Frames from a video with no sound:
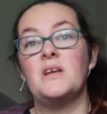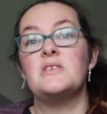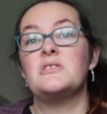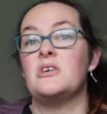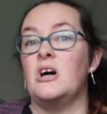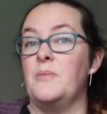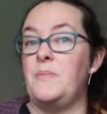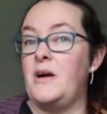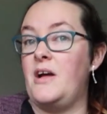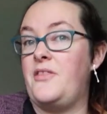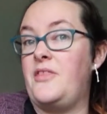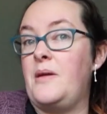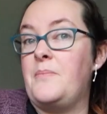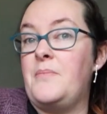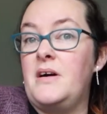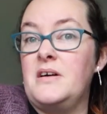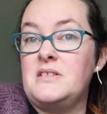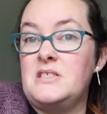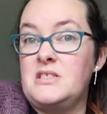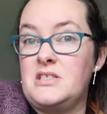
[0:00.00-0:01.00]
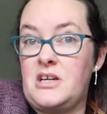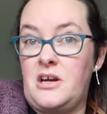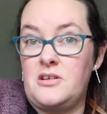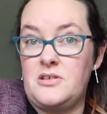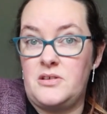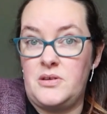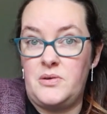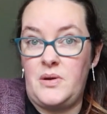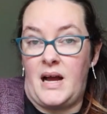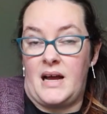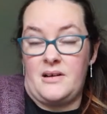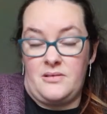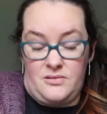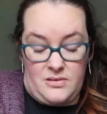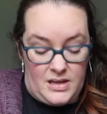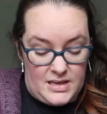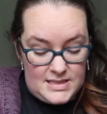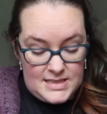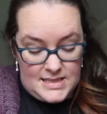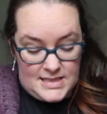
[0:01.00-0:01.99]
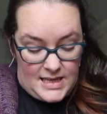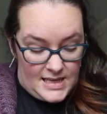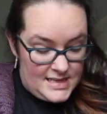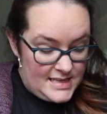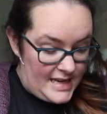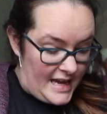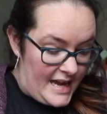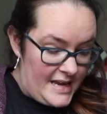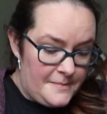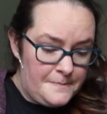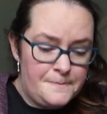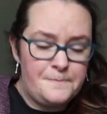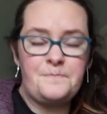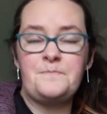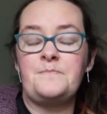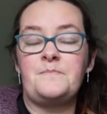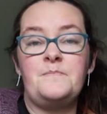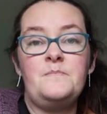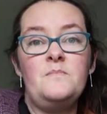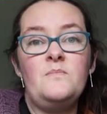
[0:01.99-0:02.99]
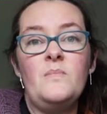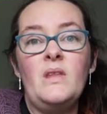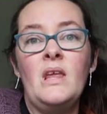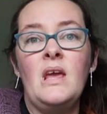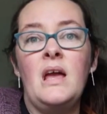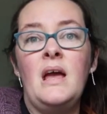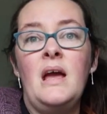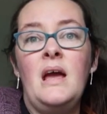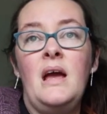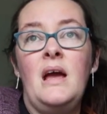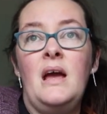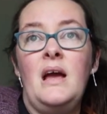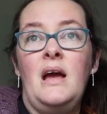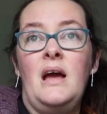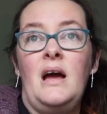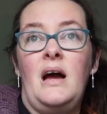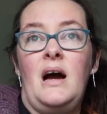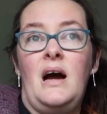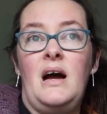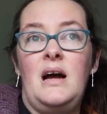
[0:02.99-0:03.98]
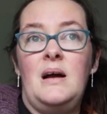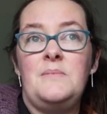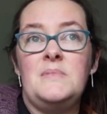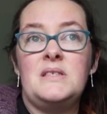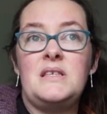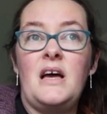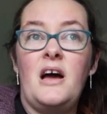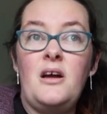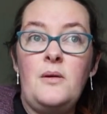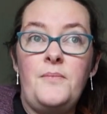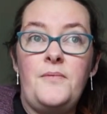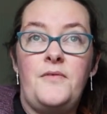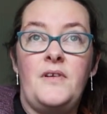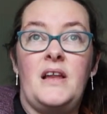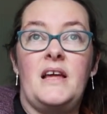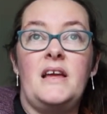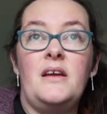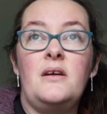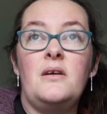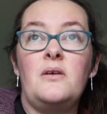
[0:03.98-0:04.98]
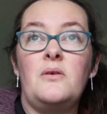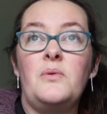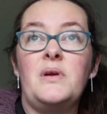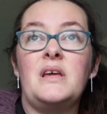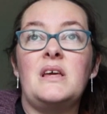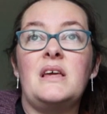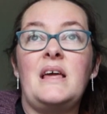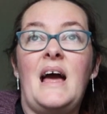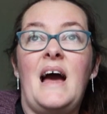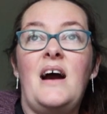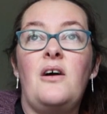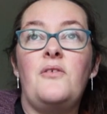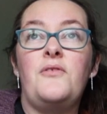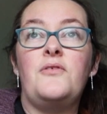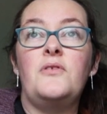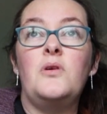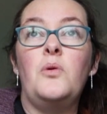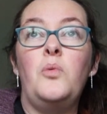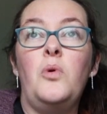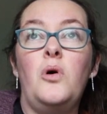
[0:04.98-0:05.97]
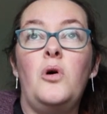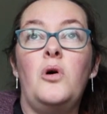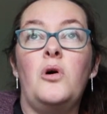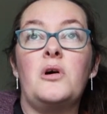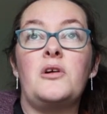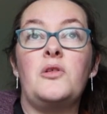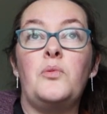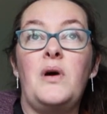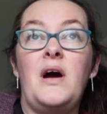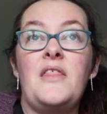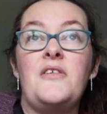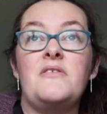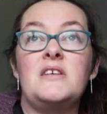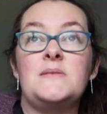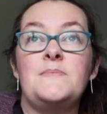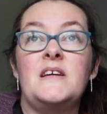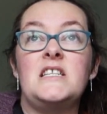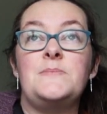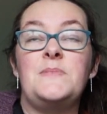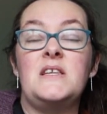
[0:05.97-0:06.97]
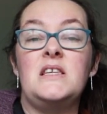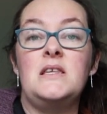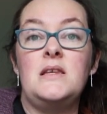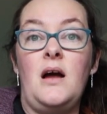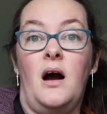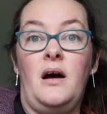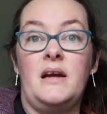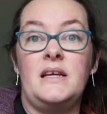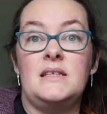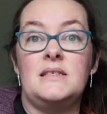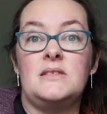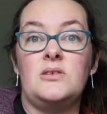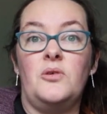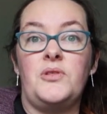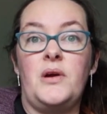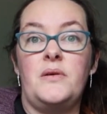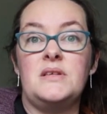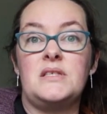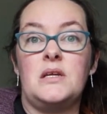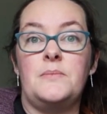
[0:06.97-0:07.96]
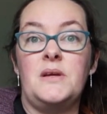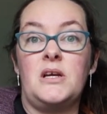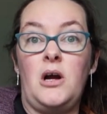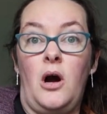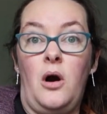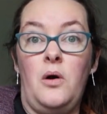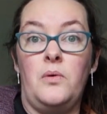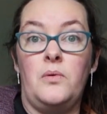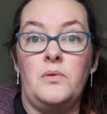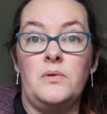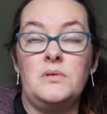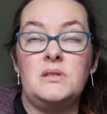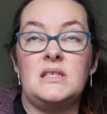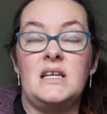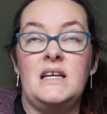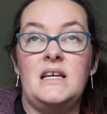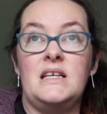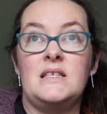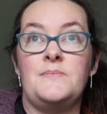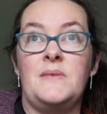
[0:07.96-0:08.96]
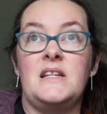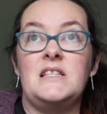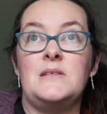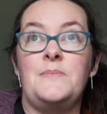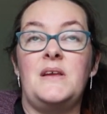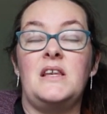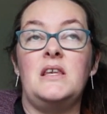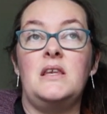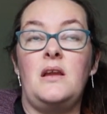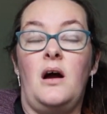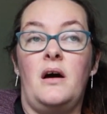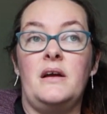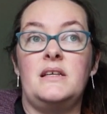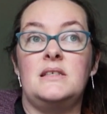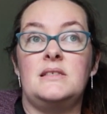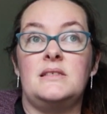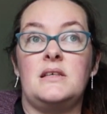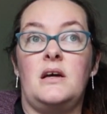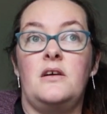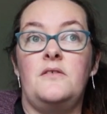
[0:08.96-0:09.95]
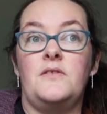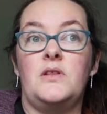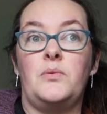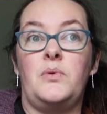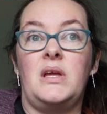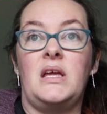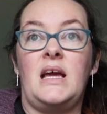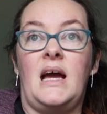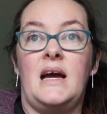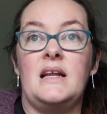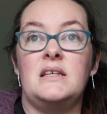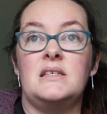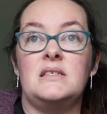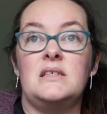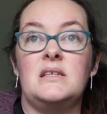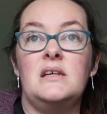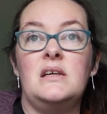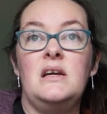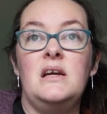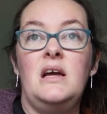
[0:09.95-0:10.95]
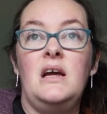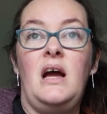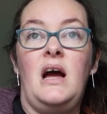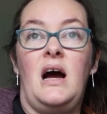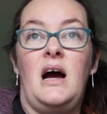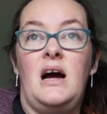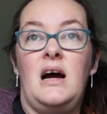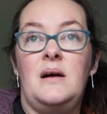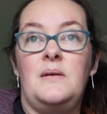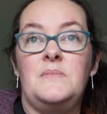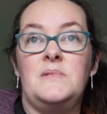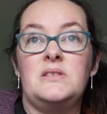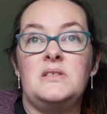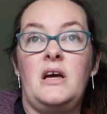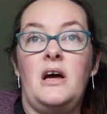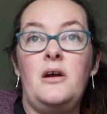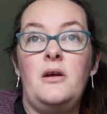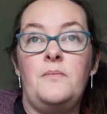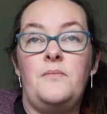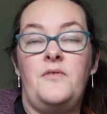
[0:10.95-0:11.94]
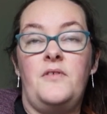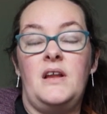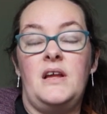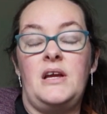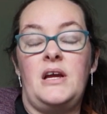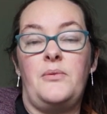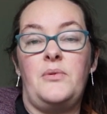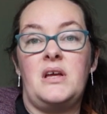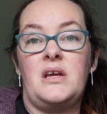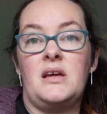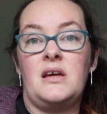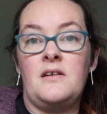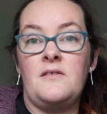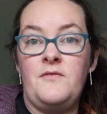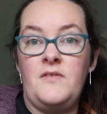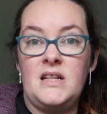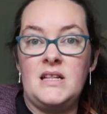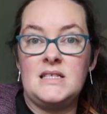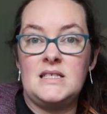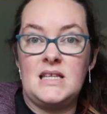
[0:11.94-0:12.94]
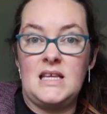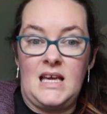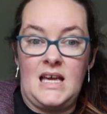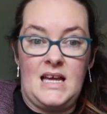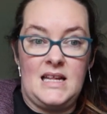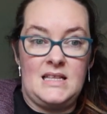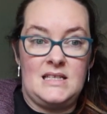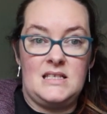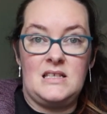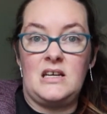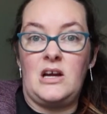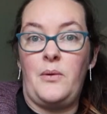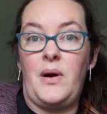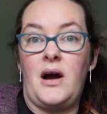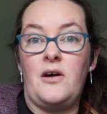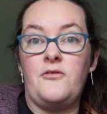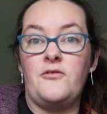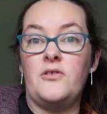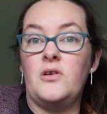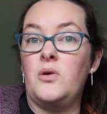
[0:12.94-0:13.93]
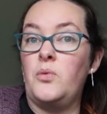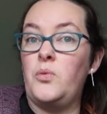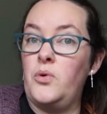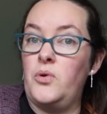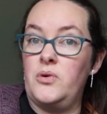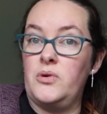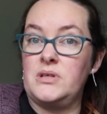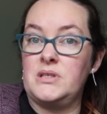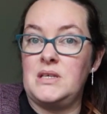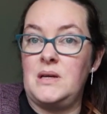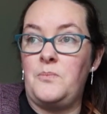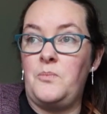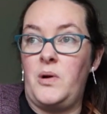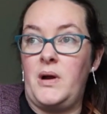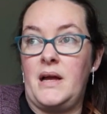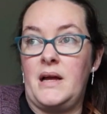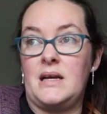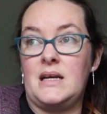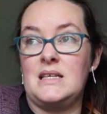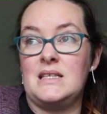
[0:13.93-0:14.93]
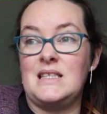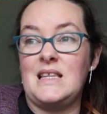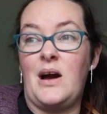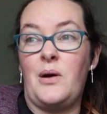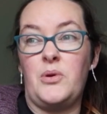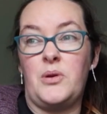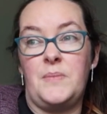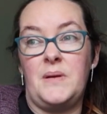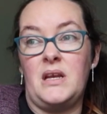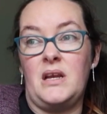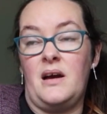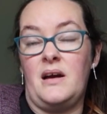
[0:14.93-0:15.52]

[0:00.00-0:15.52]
He's got a birthday party to go to Sunday. So hopefully we can get out for a walk. The weather is meant to be nice, although it's going to be cold, it is meant to be nice over the weekend. So hopefully we can convince the kids to go out for a walk somewhere, because that would be